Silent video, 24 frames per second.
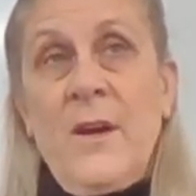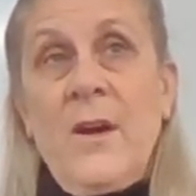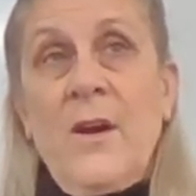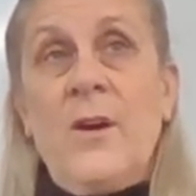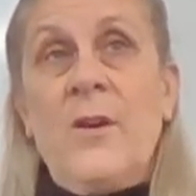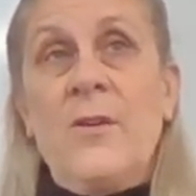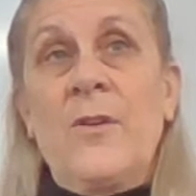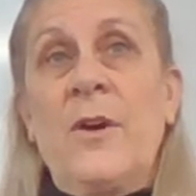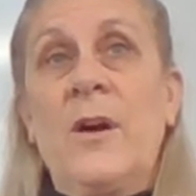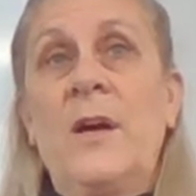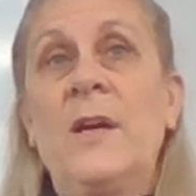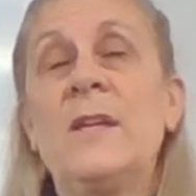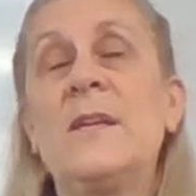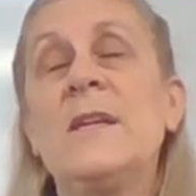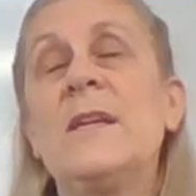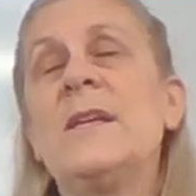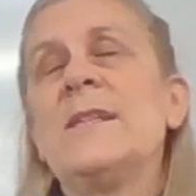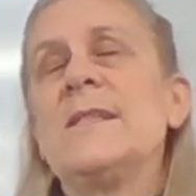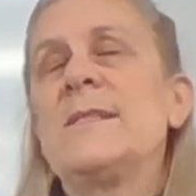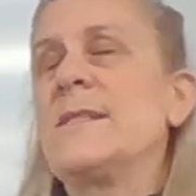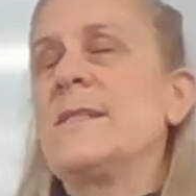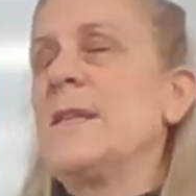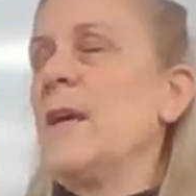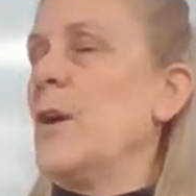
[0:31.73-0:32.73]
All right,
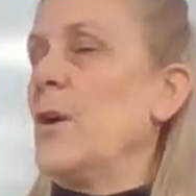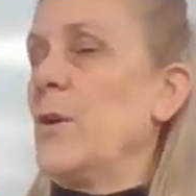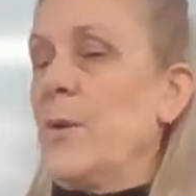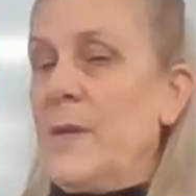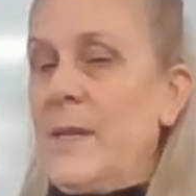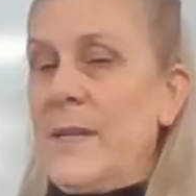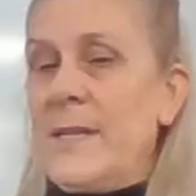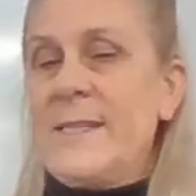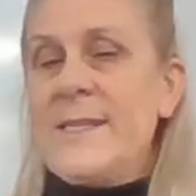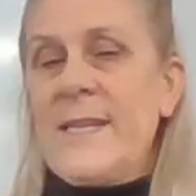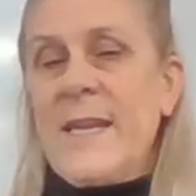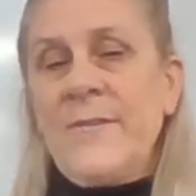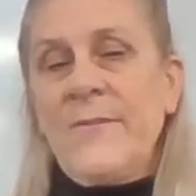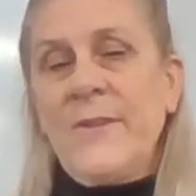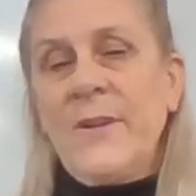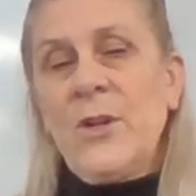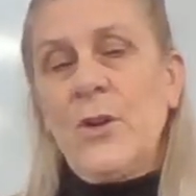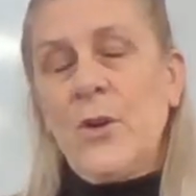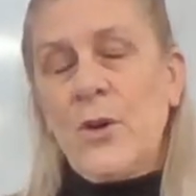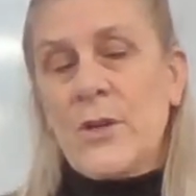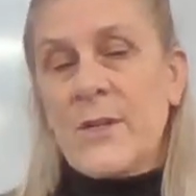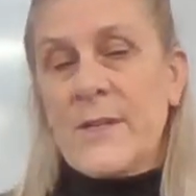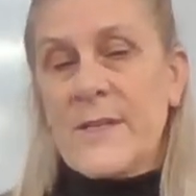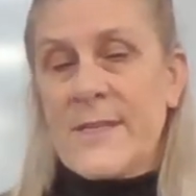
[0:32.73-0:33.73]
so let's have a
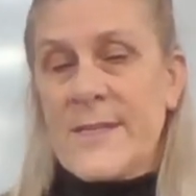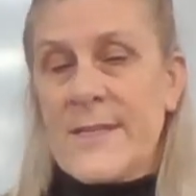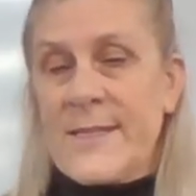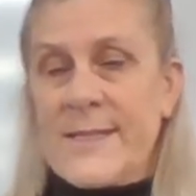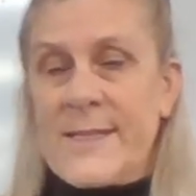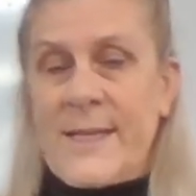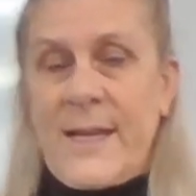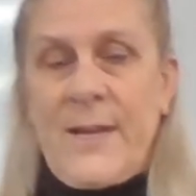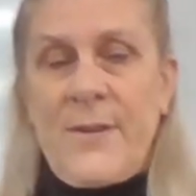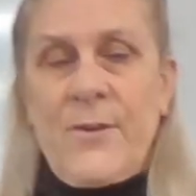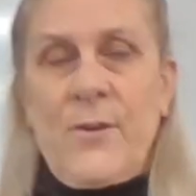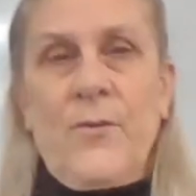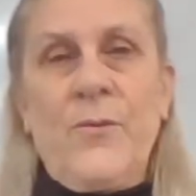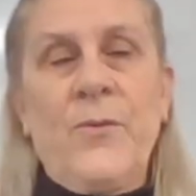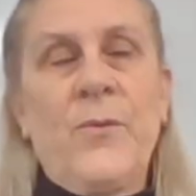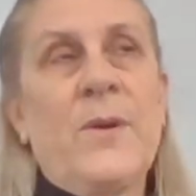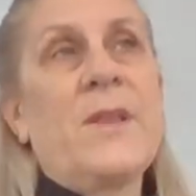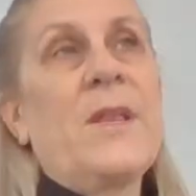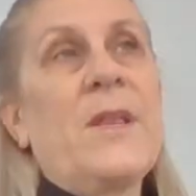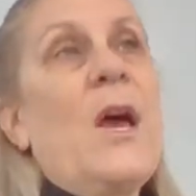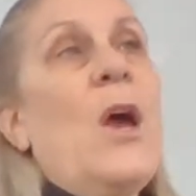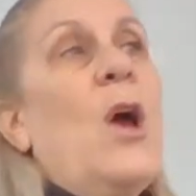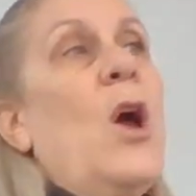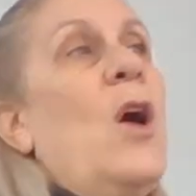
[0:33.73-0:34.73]
look to start off with.
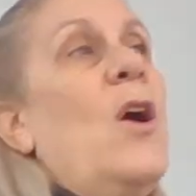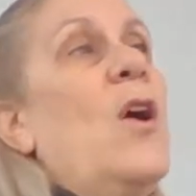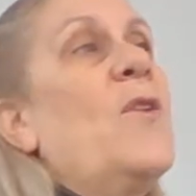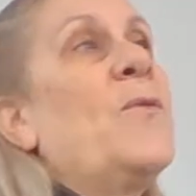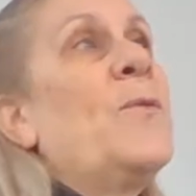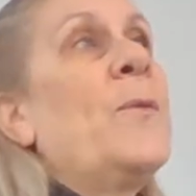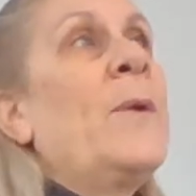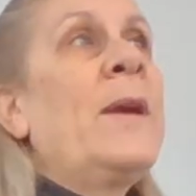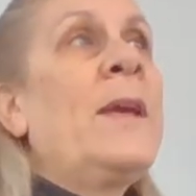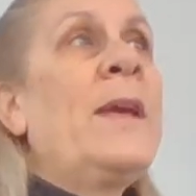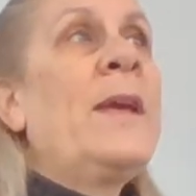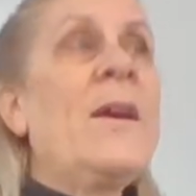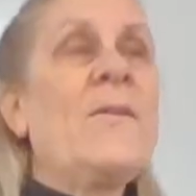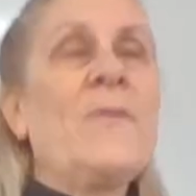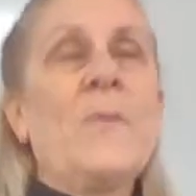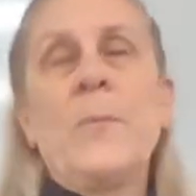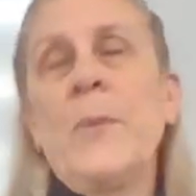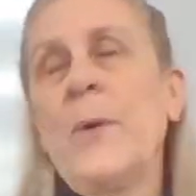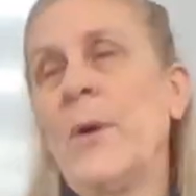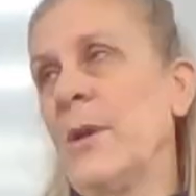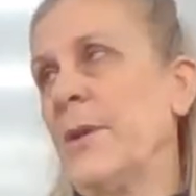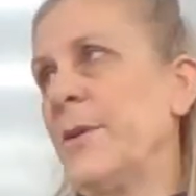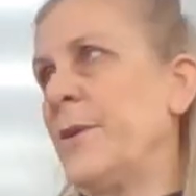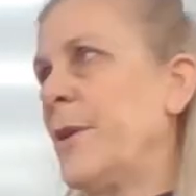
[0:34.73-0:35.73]
If we have a
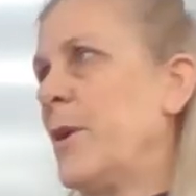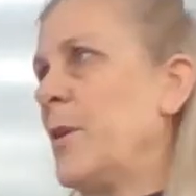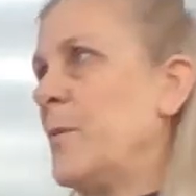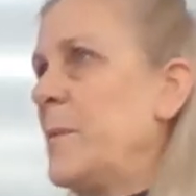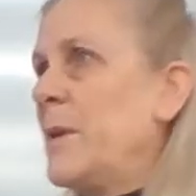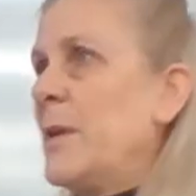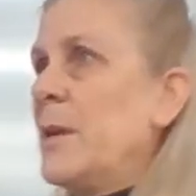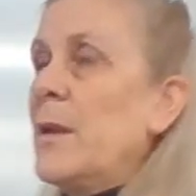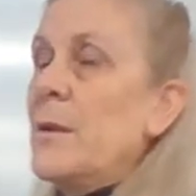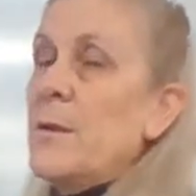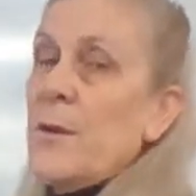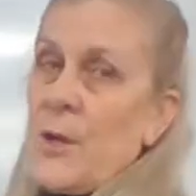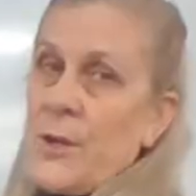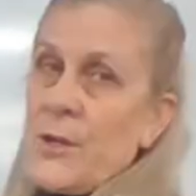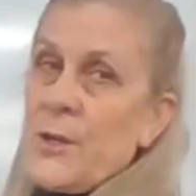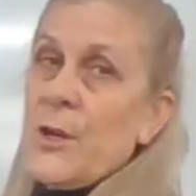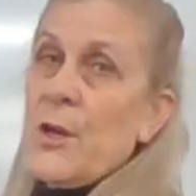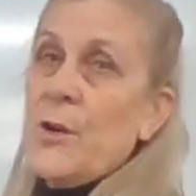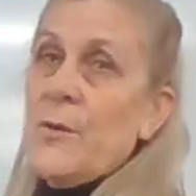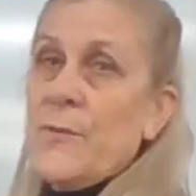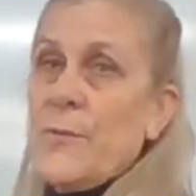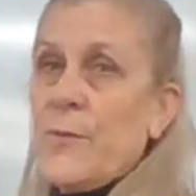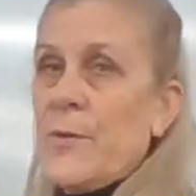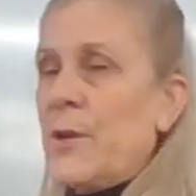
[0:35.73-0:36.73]
polynomial, I'm going to
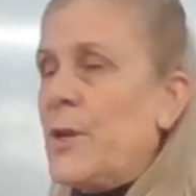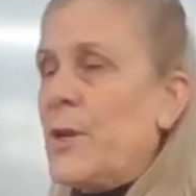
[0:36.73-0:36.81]
go for a